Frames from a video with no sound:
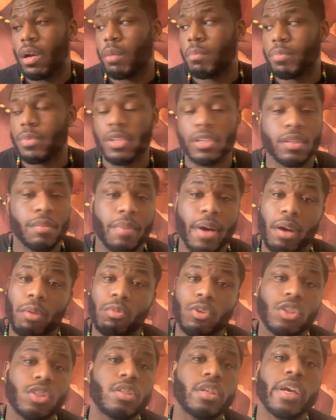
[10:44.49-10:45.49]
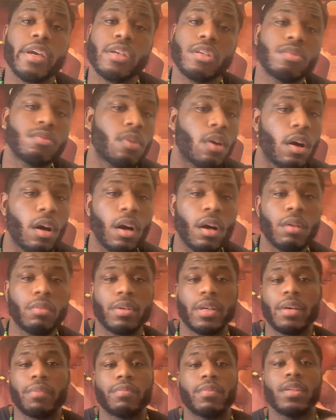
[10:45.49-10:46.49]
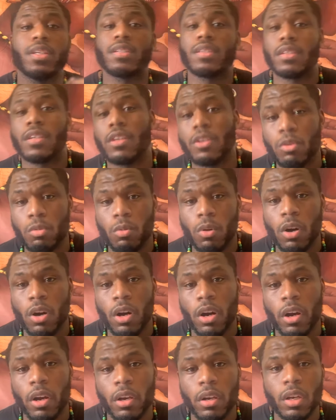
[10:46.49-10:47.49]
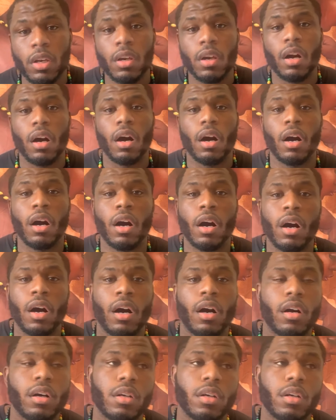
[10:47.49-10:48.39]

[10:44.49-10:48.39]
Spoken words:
Doesn't matter what shade you are, what ethnicity you are.